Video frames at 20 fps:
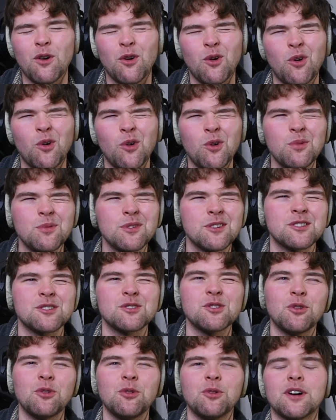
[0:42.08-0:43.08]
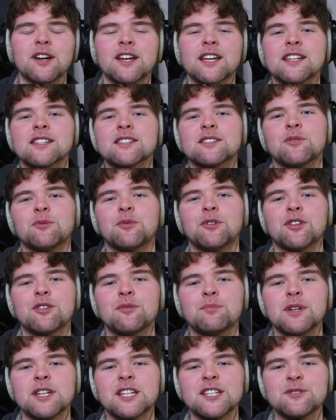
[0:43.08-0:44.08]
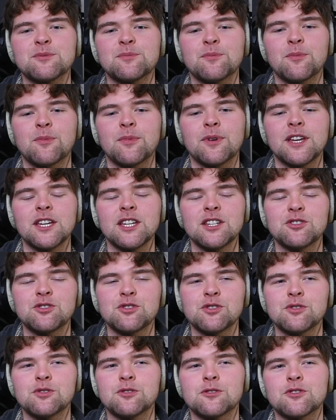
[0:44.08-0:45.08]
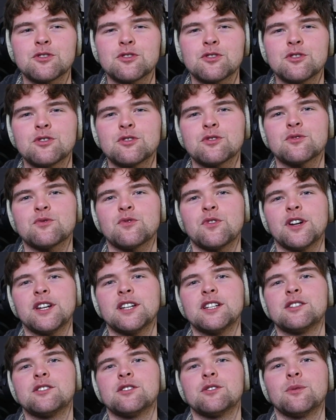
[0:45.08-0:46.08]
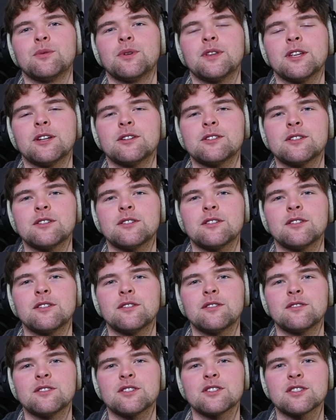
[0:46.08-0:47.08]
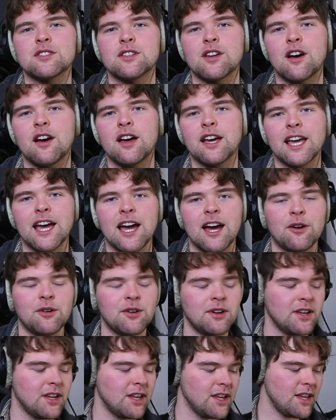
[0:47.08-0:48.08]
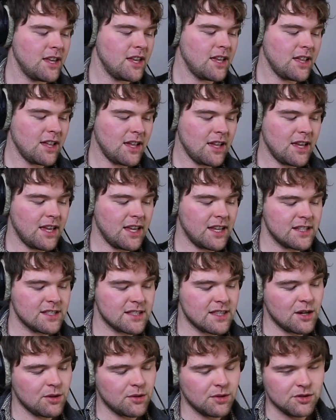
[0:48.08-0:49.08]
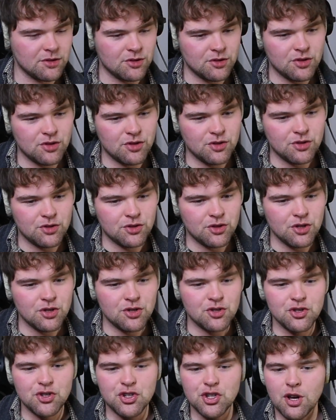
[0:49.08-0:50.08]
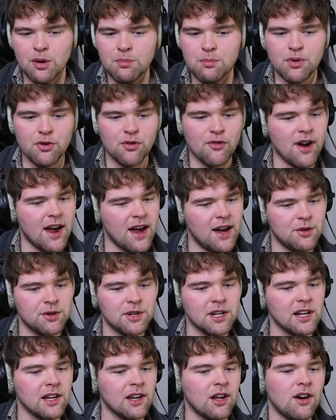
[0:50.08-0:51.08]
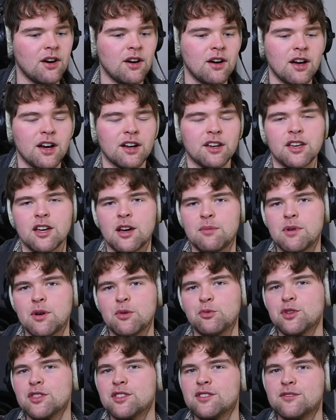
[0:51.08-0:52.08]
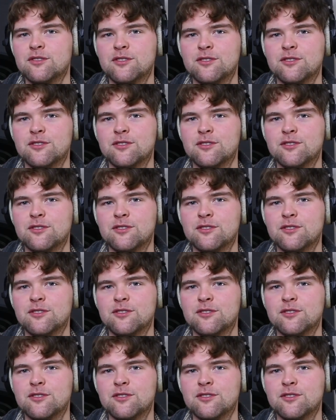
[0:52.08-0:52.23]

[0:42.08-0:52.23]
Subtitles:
almost always one of the biggest issues students run into when they're starting out is they will just jump around a lot and come up with